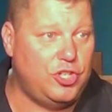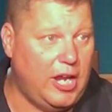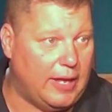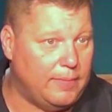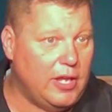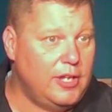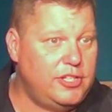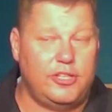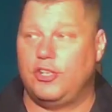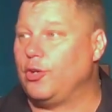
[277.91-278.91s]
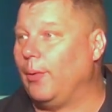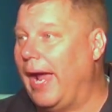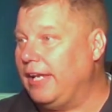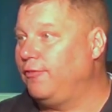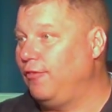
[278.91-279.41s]
ship to the
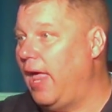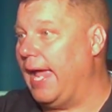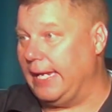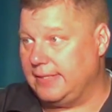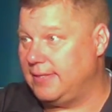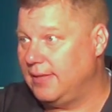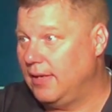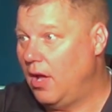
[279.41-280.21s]
direct flight